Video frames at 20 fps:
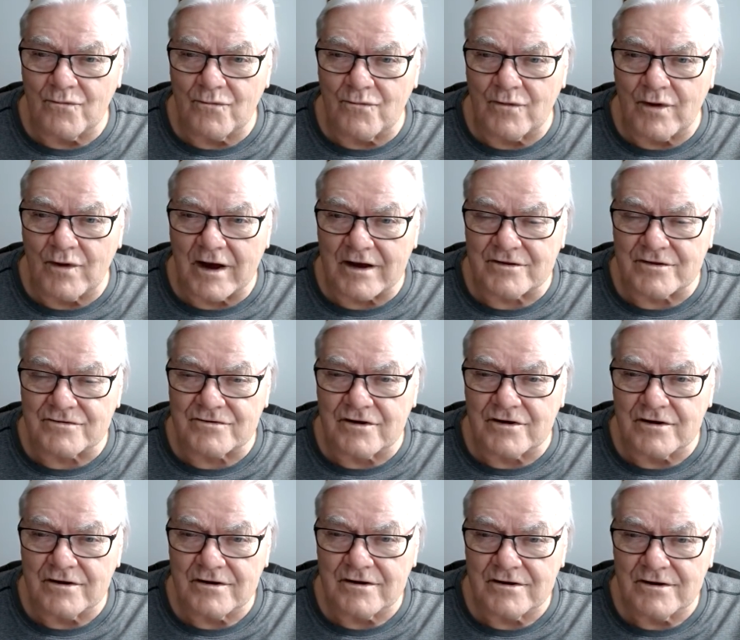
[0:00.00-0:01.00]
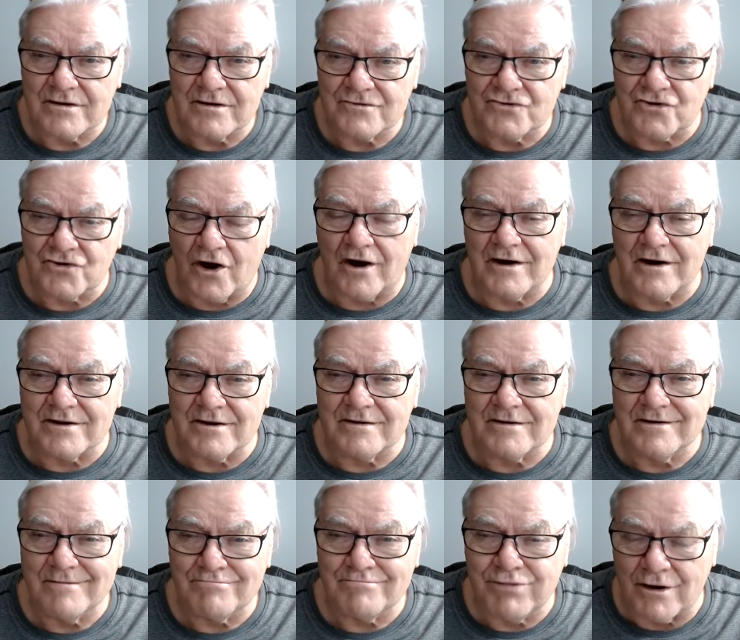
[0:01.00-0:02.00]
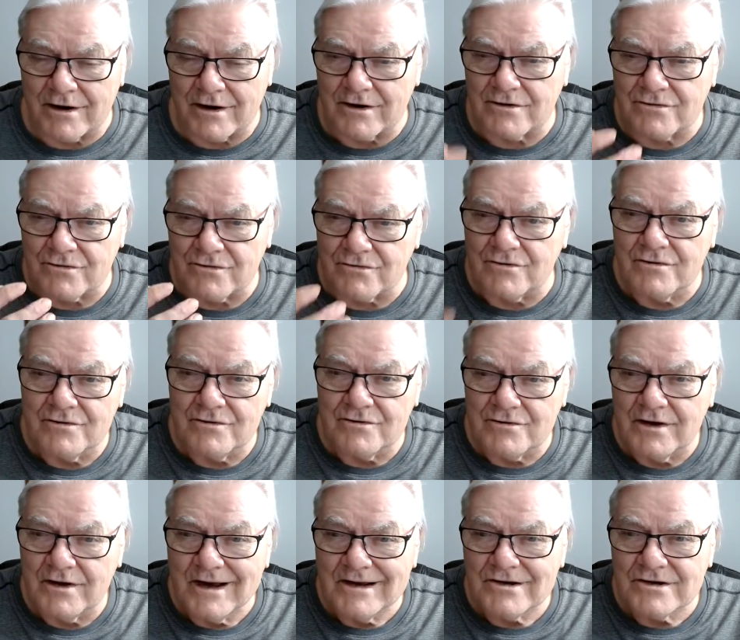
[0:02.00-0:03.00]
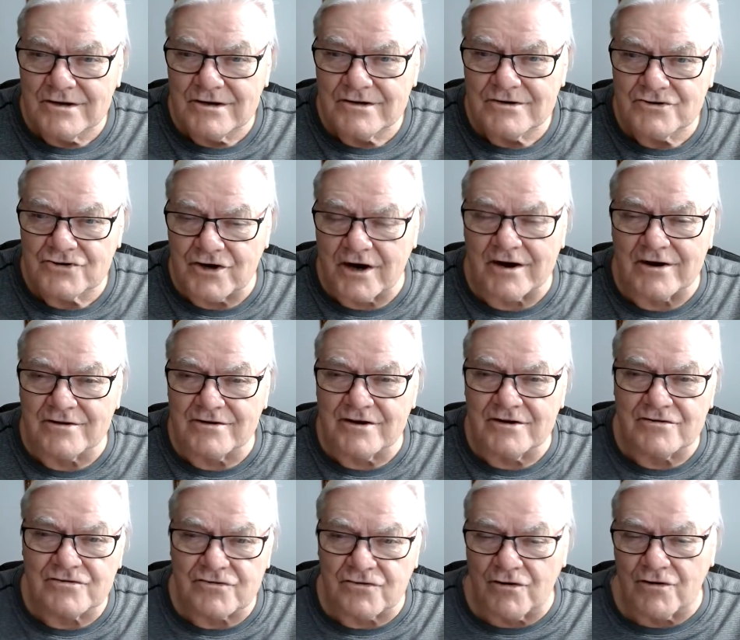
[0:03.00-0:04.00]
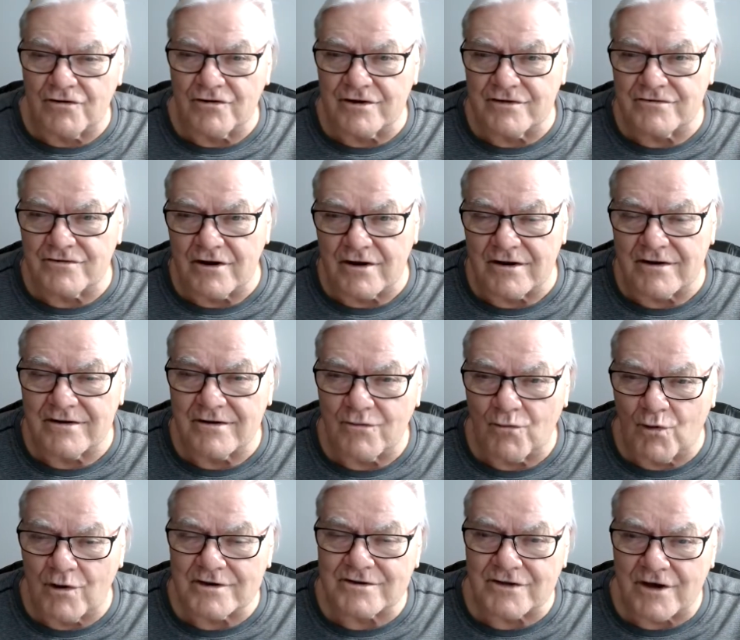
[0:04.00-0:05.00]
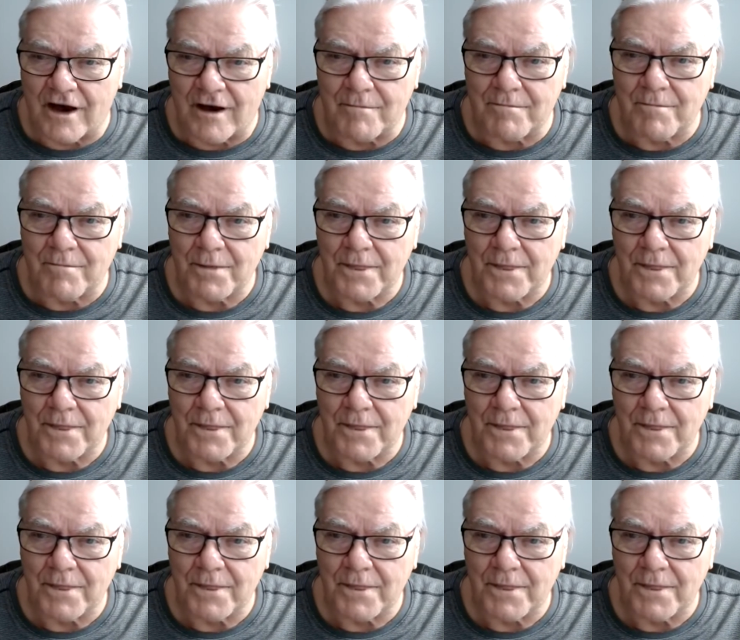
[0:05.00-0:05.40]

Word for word: as John put it, who shared these stories on WhatsApp,